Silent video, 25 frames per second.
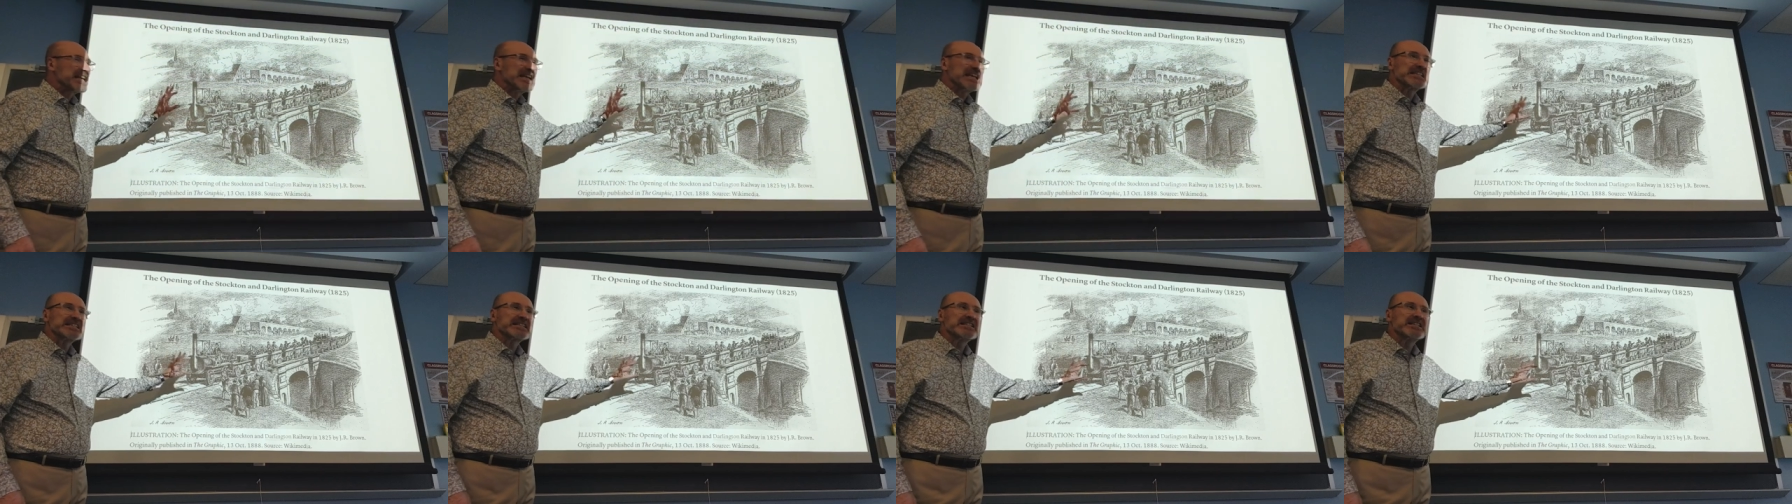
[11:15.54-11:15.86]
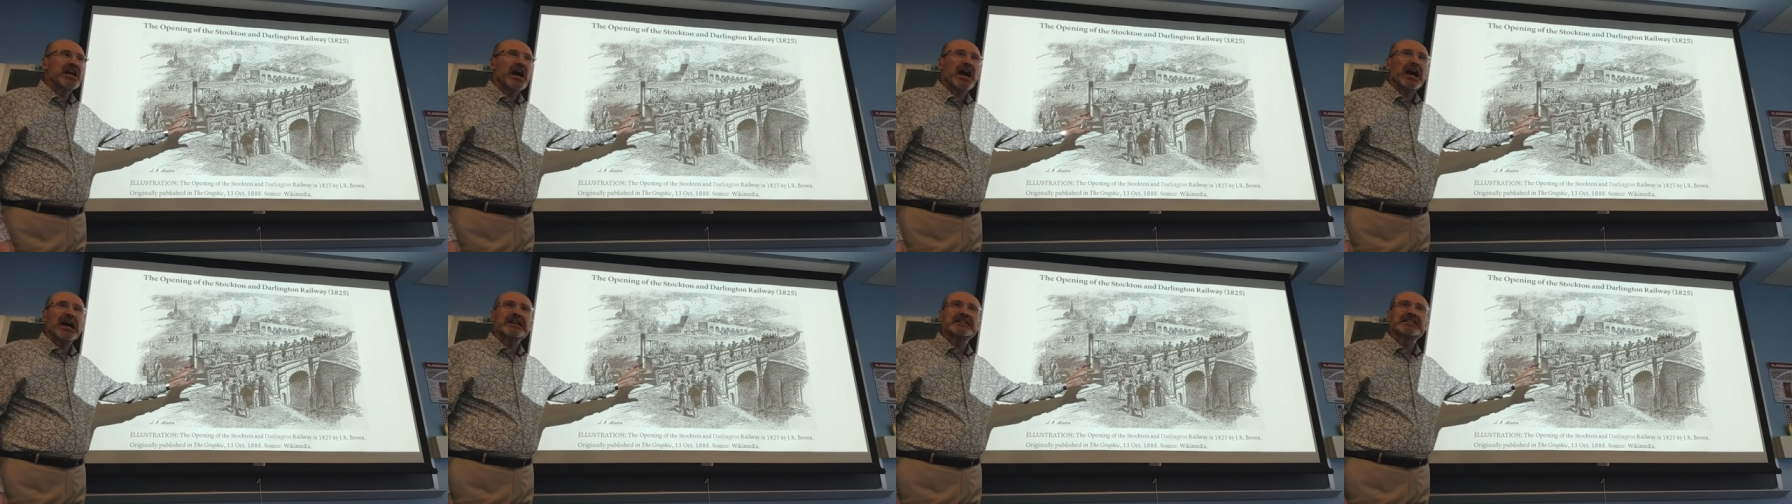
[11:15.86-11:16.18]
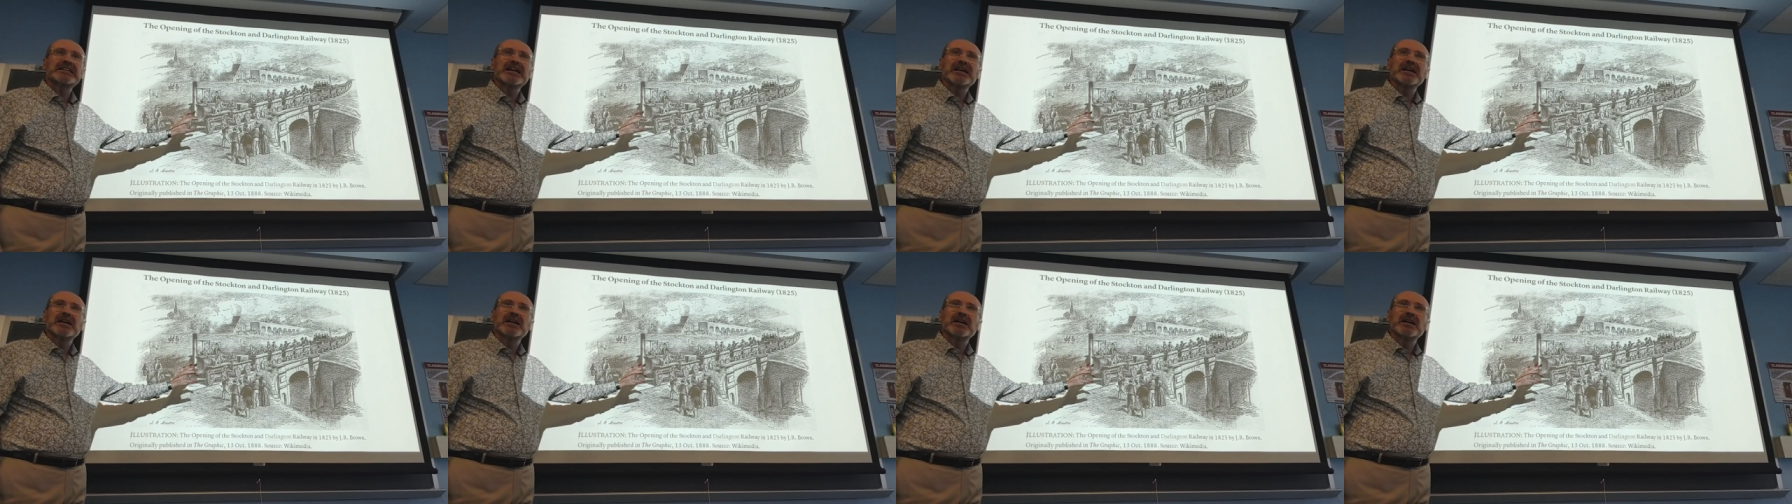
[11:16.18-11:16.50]
is not,
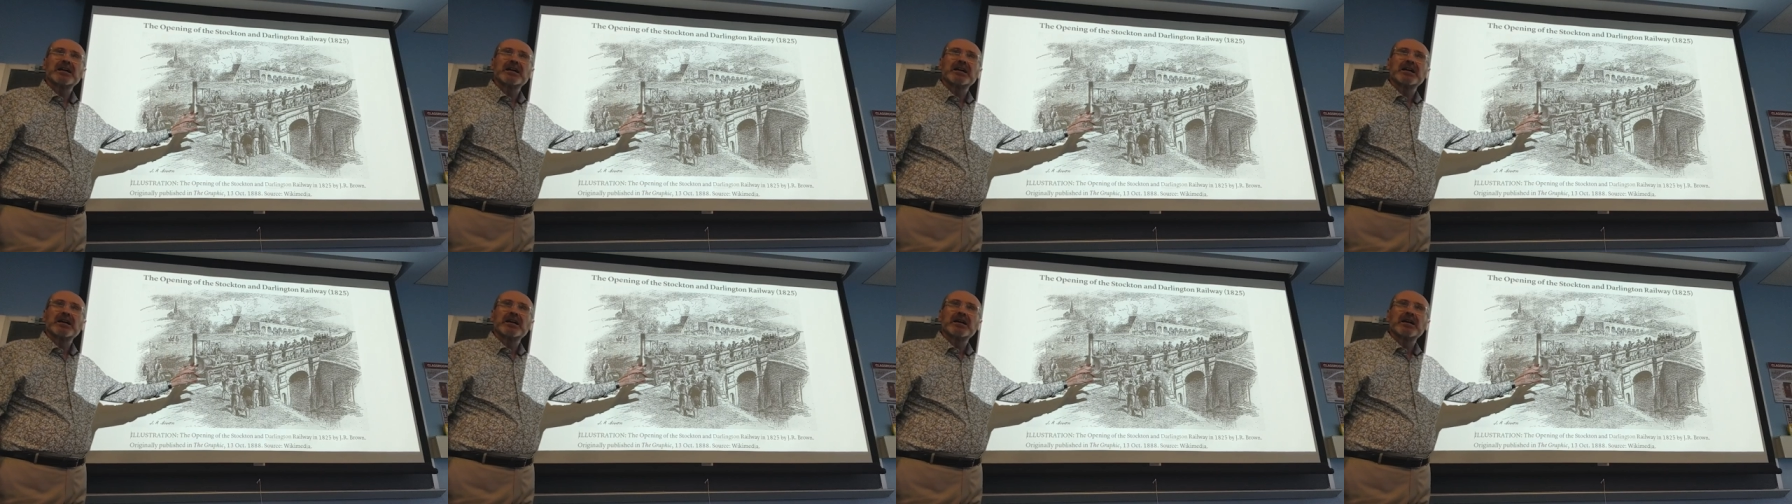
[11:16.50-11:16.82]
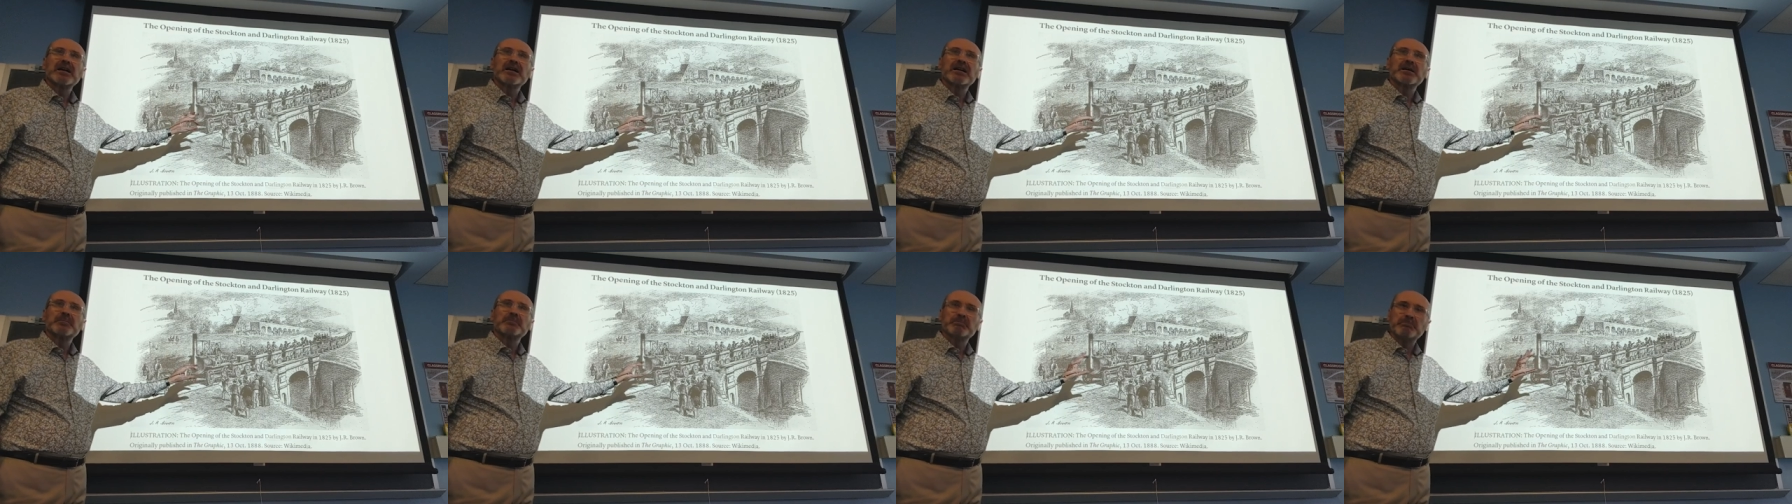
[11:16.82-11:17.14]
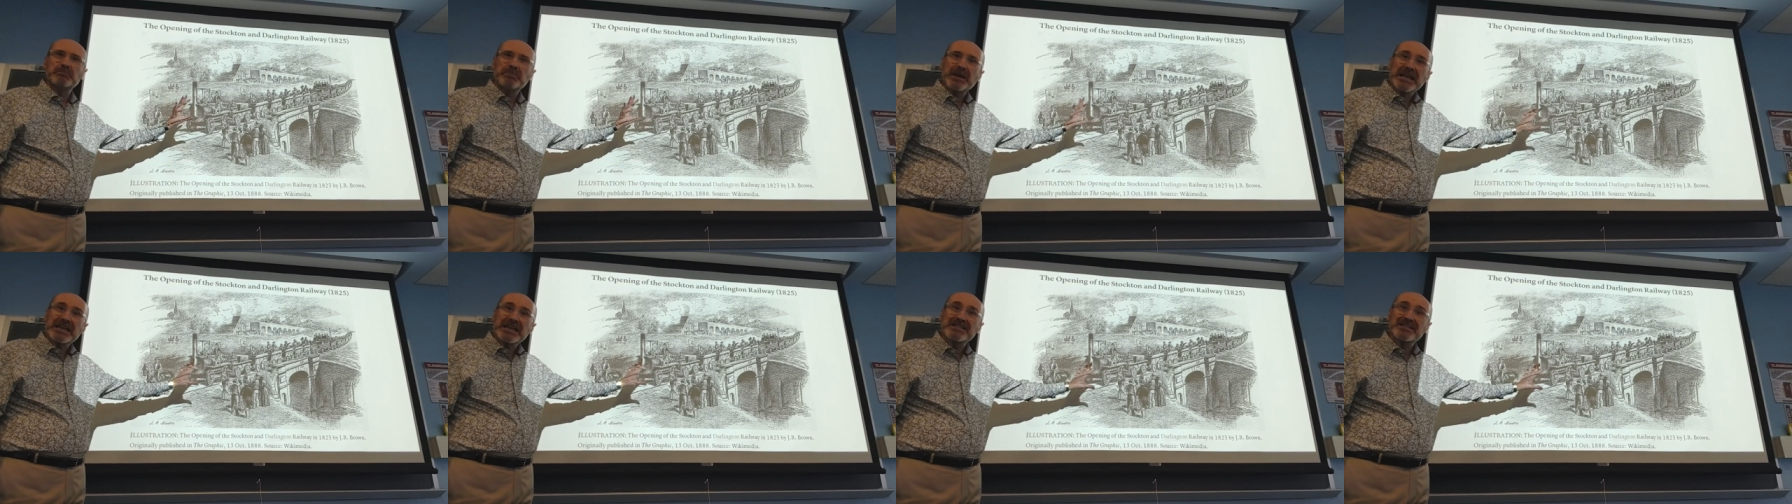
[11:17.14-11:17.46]

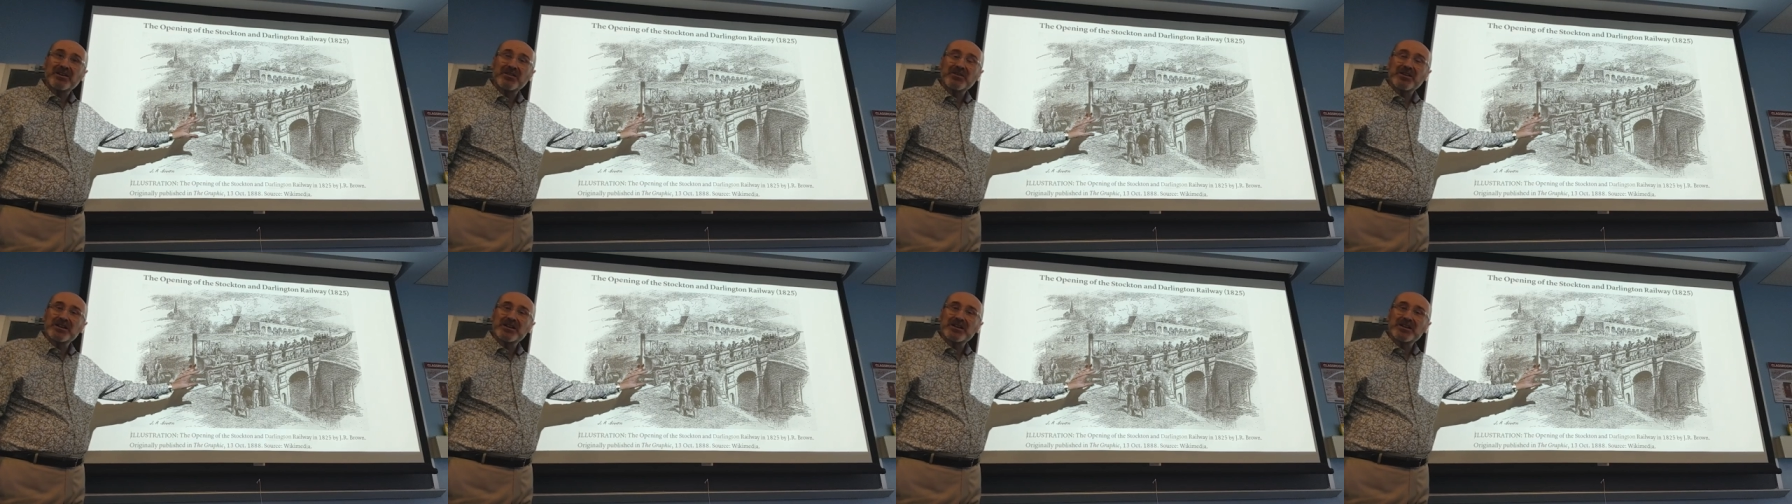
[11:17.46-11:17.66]
based on